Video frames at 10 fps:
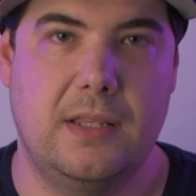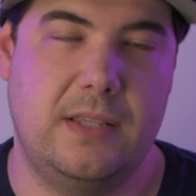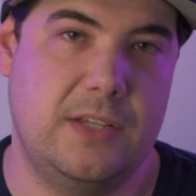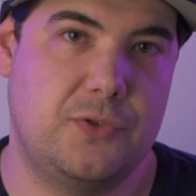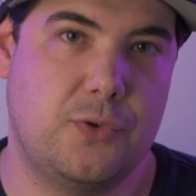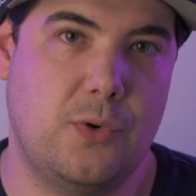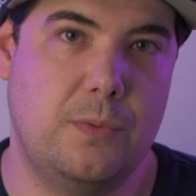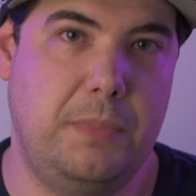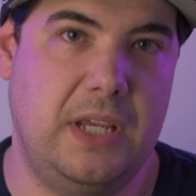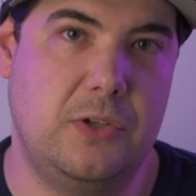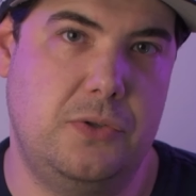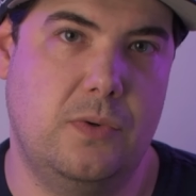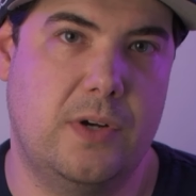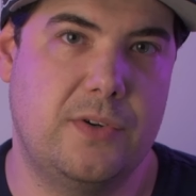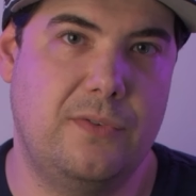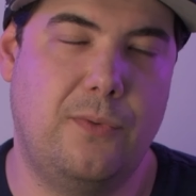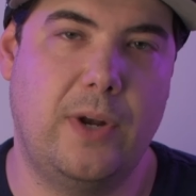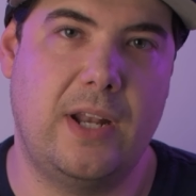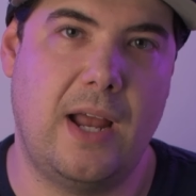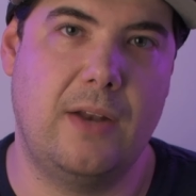This drone being
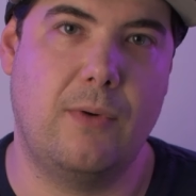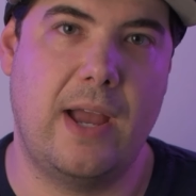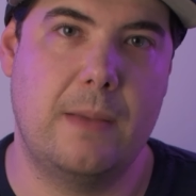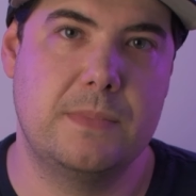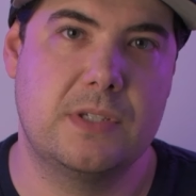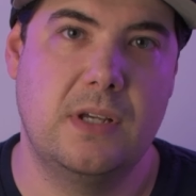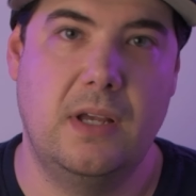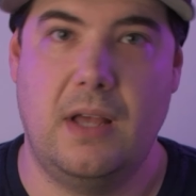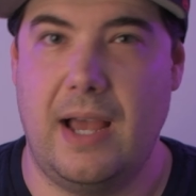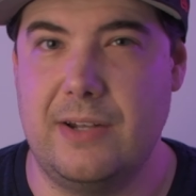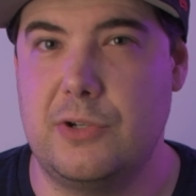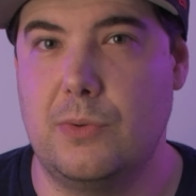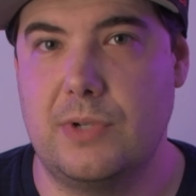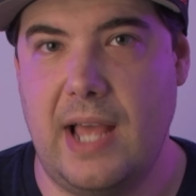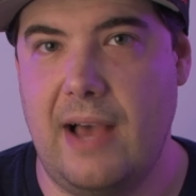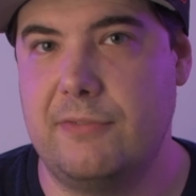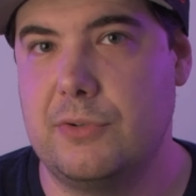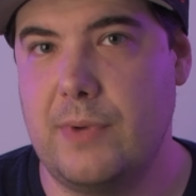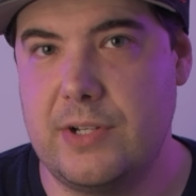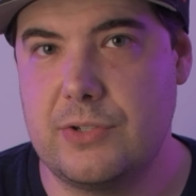249 grams, I don't have
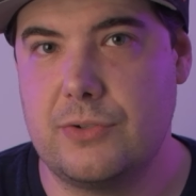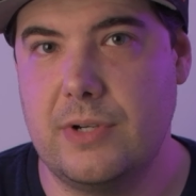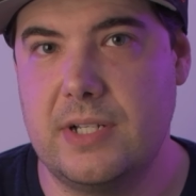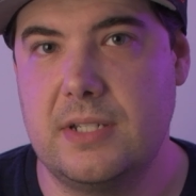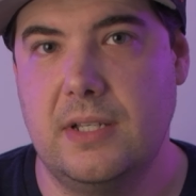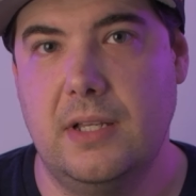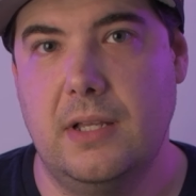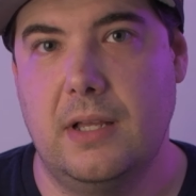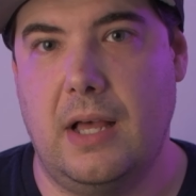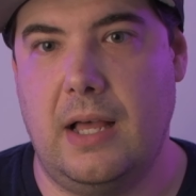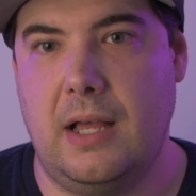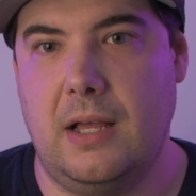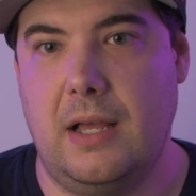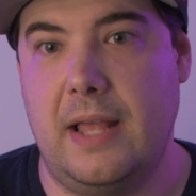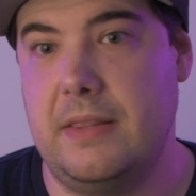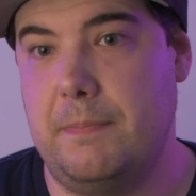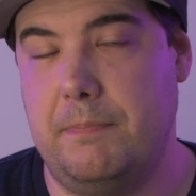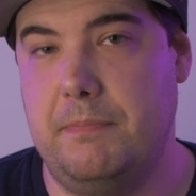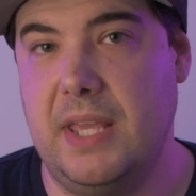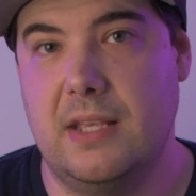to register it. Uh, and the
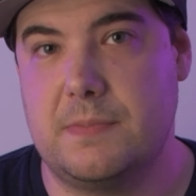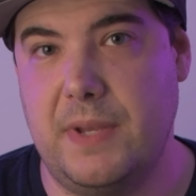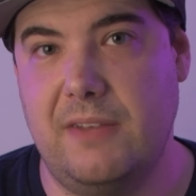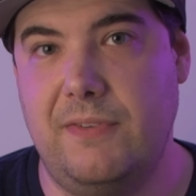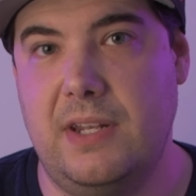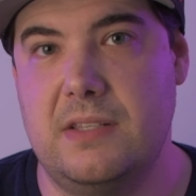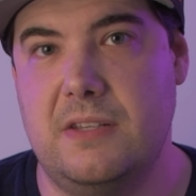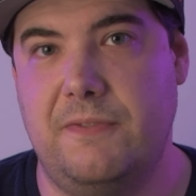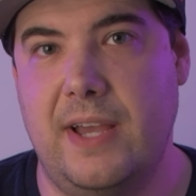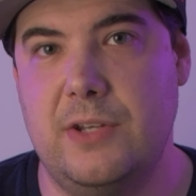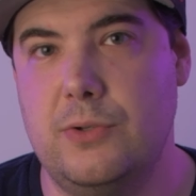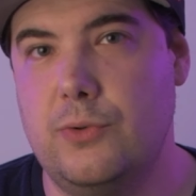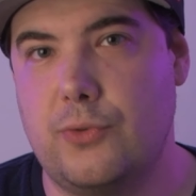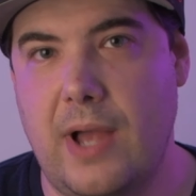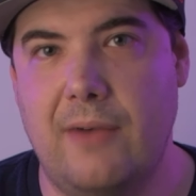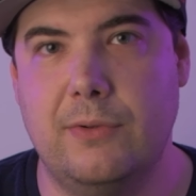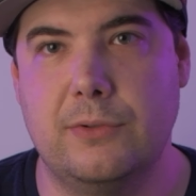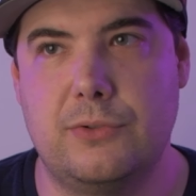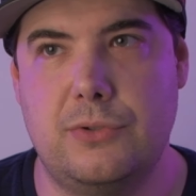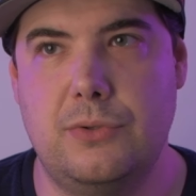biggest benefit is if I do
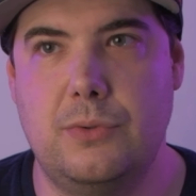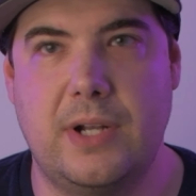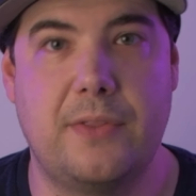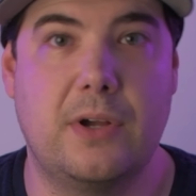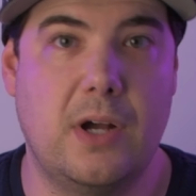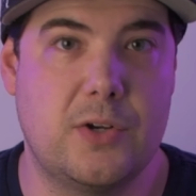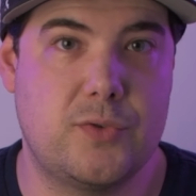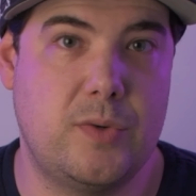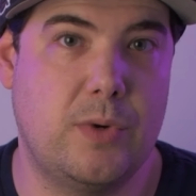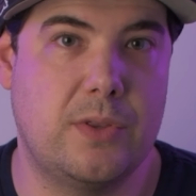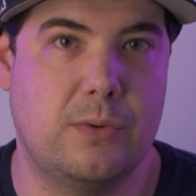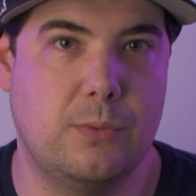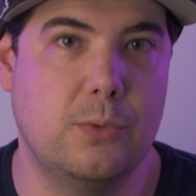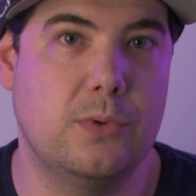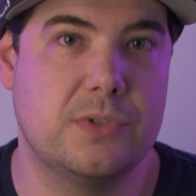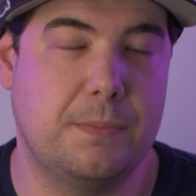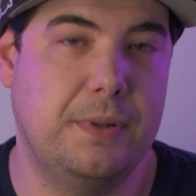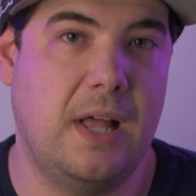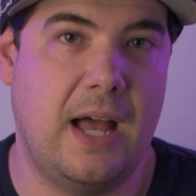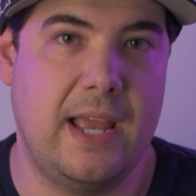travel to another country where the rules
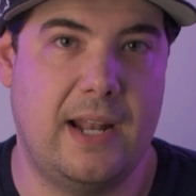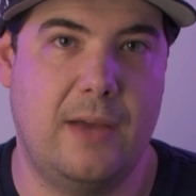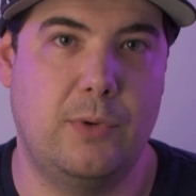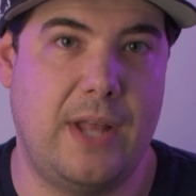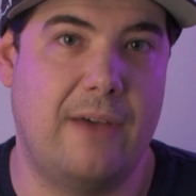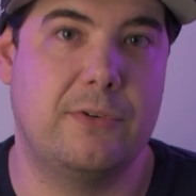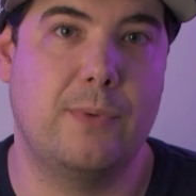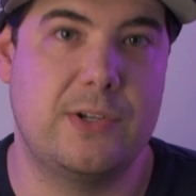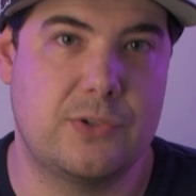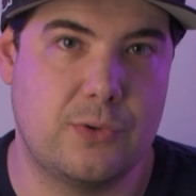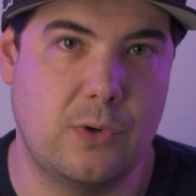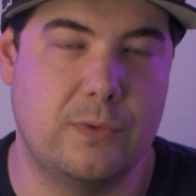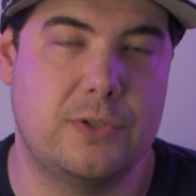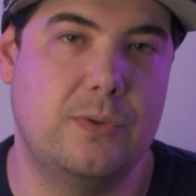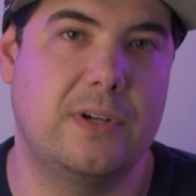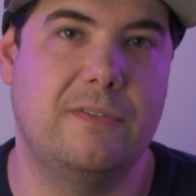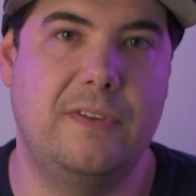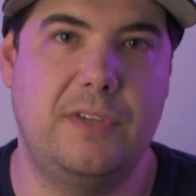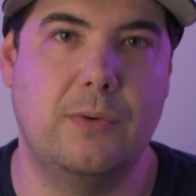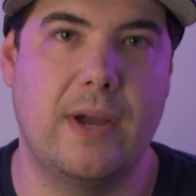apply and I would have to register over
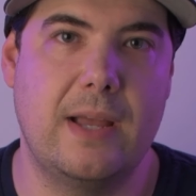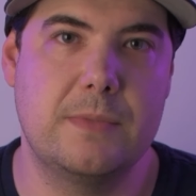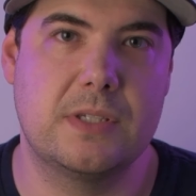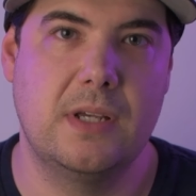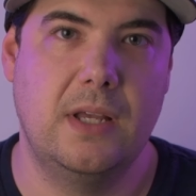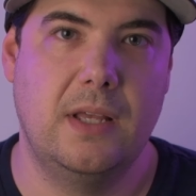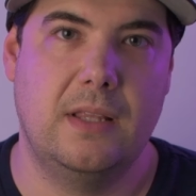250 grams,